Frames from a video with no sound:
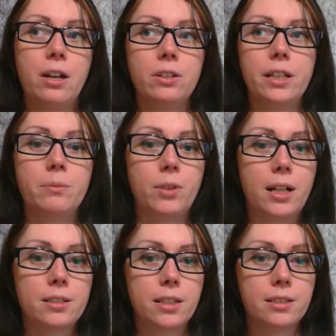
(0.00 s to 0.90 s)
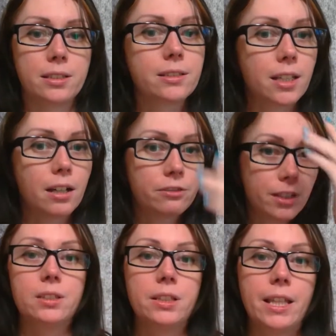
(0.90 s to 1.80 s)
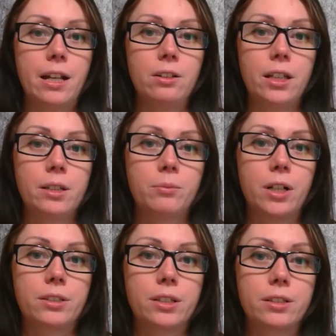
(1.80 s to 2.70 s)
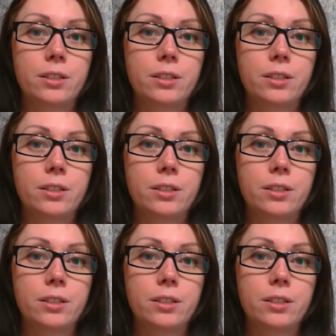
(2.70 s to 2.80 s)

outlining process itself. This is the outlining process,